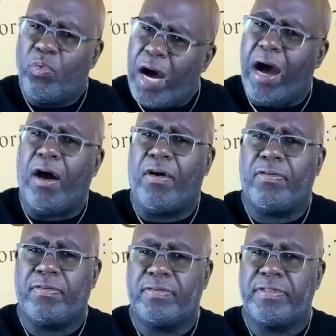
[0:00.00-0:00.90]

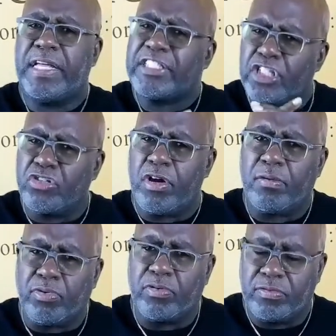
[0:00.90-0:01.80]
Wow, that's
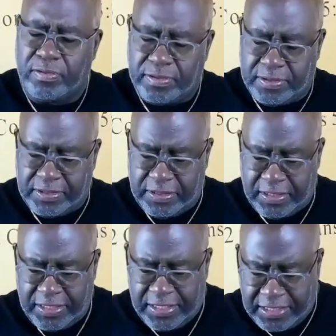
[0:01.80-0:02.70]
incredible.
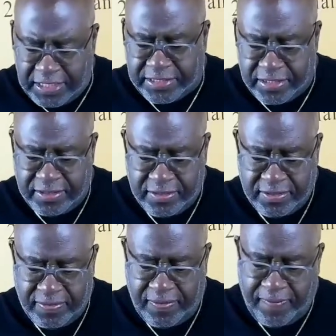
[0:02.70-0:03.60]
Listen,
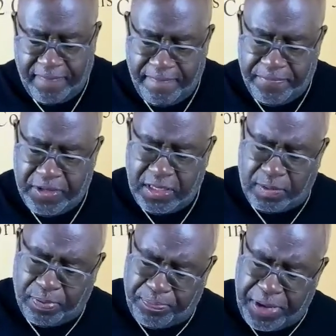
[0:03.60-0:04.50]

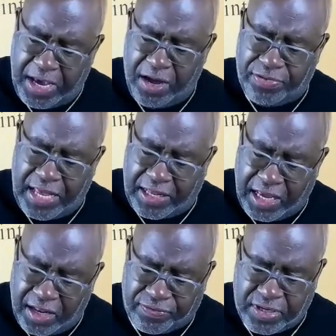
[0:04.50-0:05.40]
he prepared that
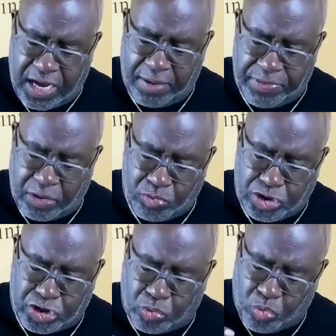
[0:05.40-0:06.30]
ahead of time that we
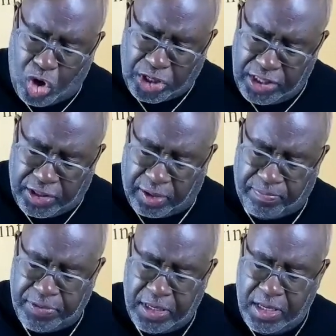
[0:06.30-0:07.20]
should walk in
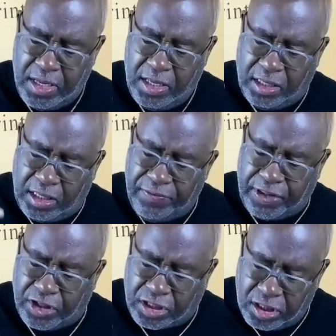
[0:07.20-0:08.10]
them,
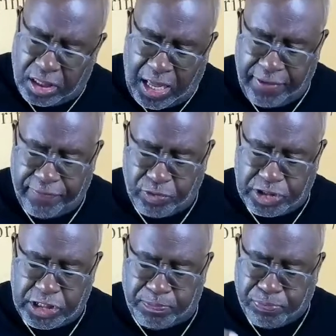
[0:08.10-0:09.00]
living the good life
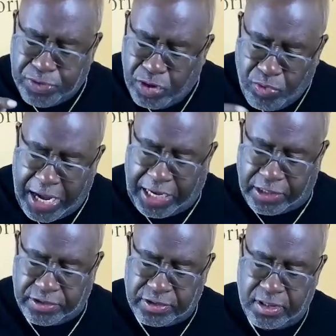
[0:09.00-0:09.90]
which he
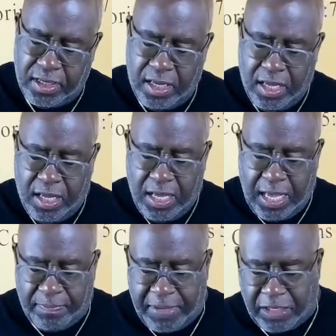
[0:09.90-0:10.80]
prearranged
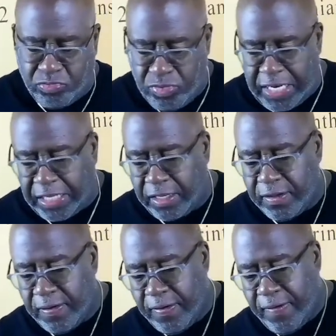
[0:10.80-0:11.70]
and made ready